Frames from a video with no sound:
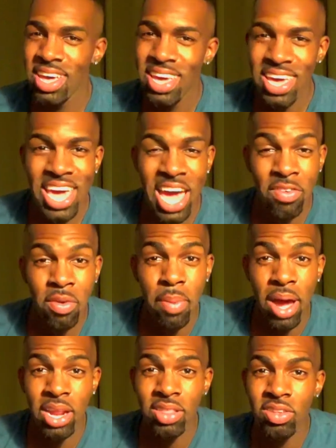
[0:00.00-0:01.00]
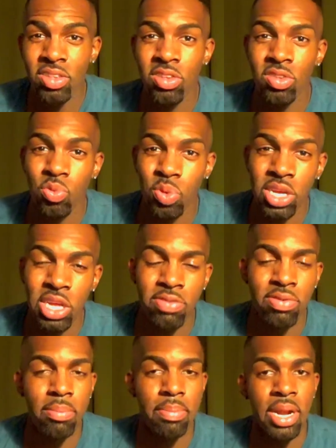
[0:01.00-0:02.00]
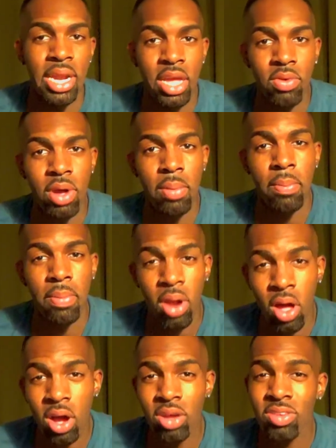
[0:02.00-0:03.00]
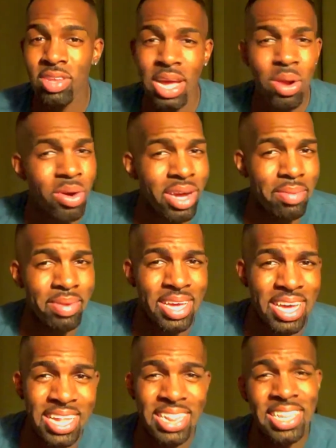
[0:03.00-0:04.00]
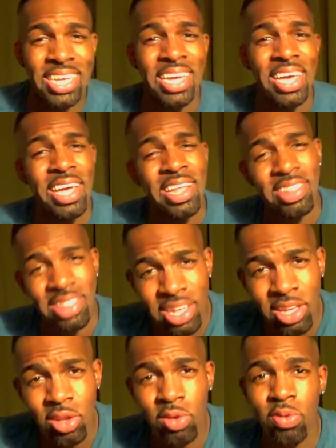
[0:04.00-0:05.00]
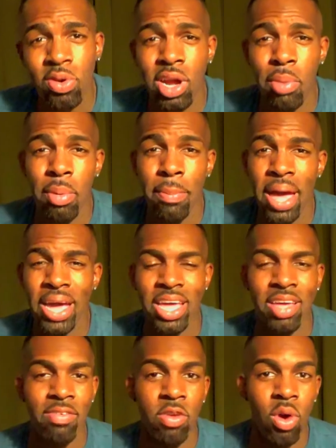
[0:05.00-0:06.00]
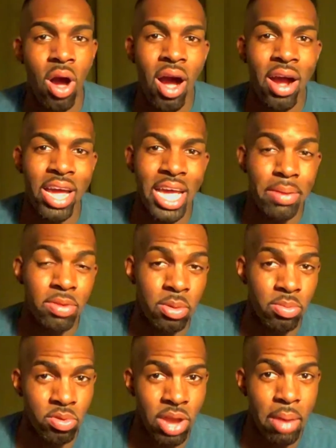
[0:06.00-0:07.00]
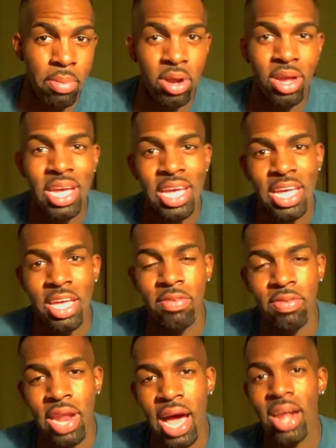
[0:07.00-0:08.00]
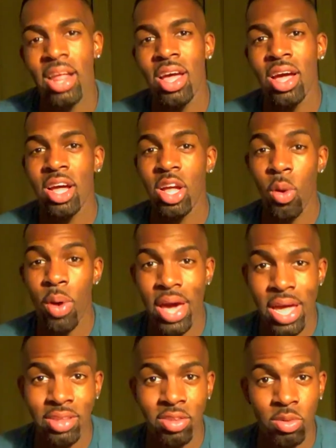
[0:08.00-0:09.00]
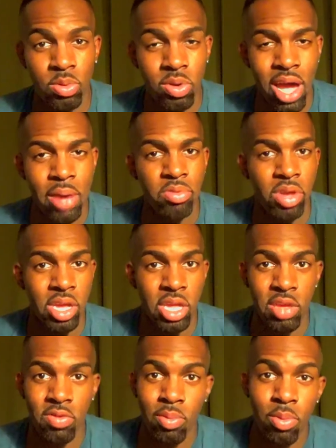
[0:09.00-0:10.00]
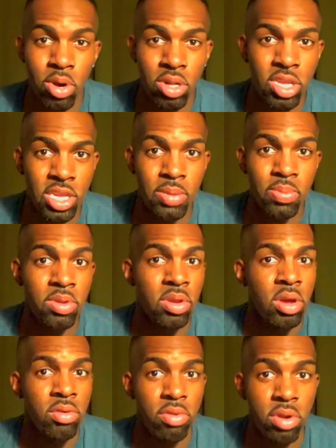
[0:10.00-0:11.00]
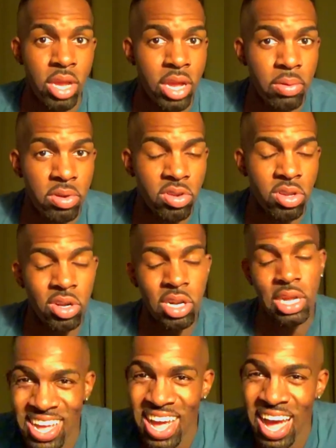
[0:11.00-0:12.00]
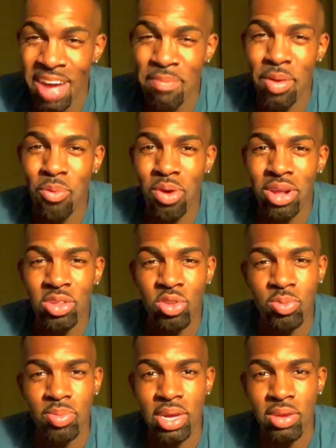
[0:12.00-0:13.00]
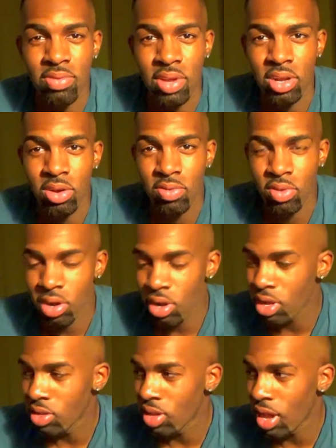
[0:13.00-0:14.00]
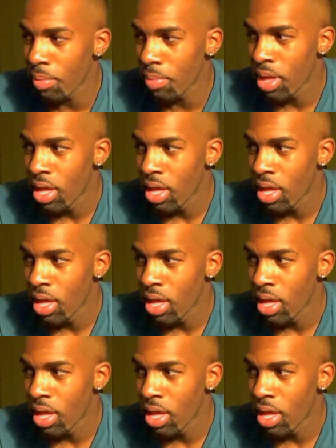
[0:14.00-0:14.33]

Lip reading: Hey everybody, this is Ricky from Bilingüe Blogs. Que lo que mi gente. Thank you for coming back if you are a subscriber. If not, go ahead and subscribe so I can give you more tips for language learning. I've been wanting to make a video for a long time.